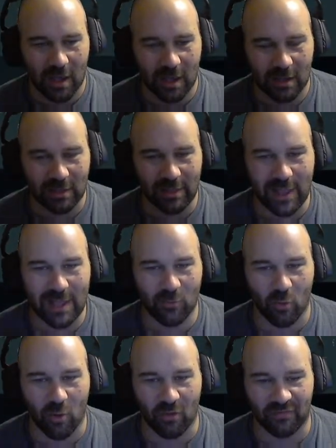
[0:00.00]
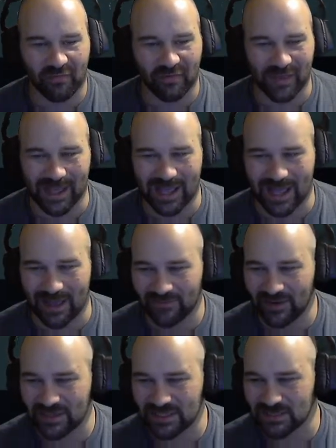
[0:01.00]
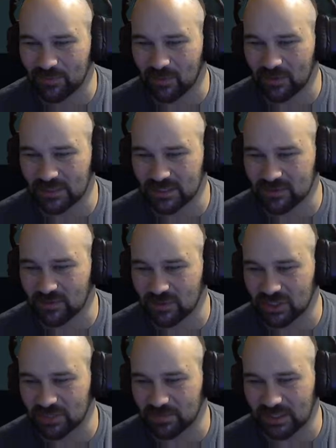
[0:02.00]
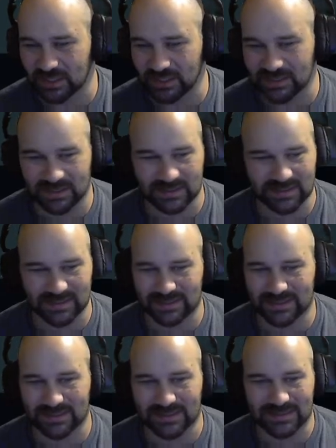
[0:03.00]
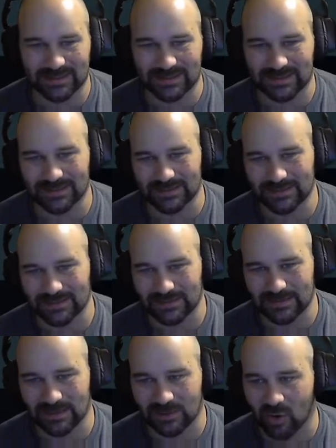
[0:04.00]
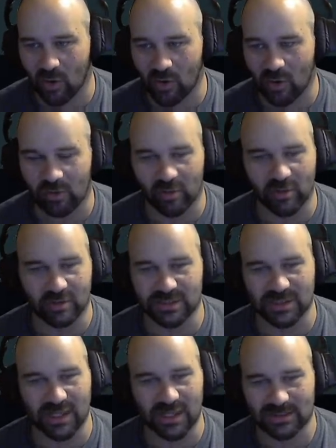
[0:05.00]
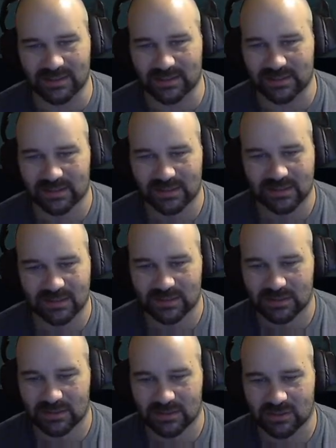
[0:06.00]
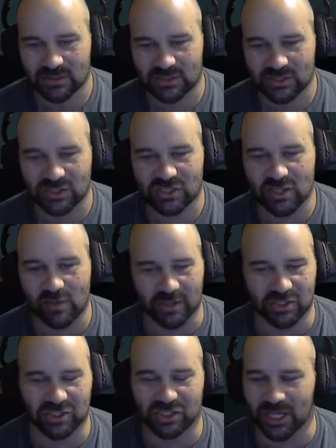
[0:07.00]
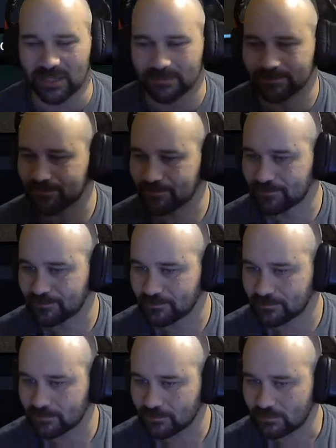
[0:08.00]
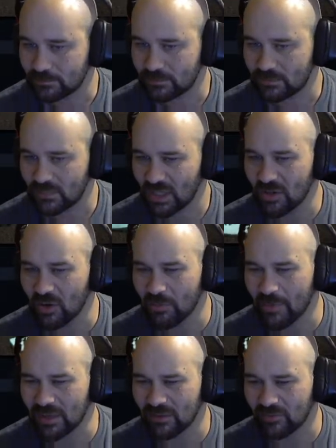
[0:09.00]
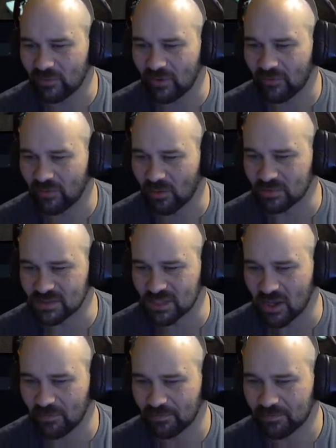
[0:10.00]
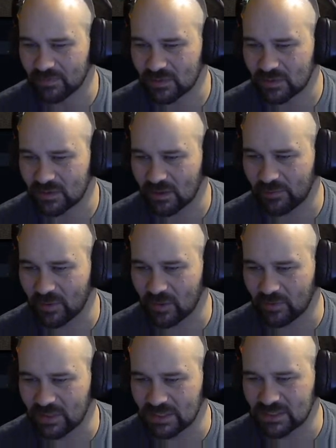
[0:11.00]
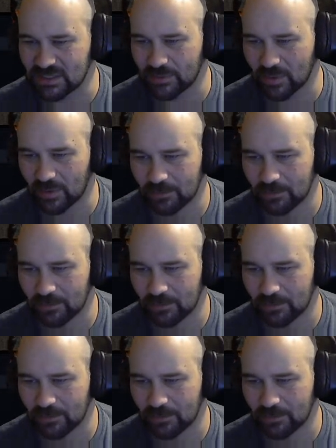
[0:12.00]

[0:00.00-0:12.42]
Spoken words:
Clan Wolf. I'm very disappointed in this one just because the logo looks like so much shit. I don't mind the uniforms though. They're pretty reasonable.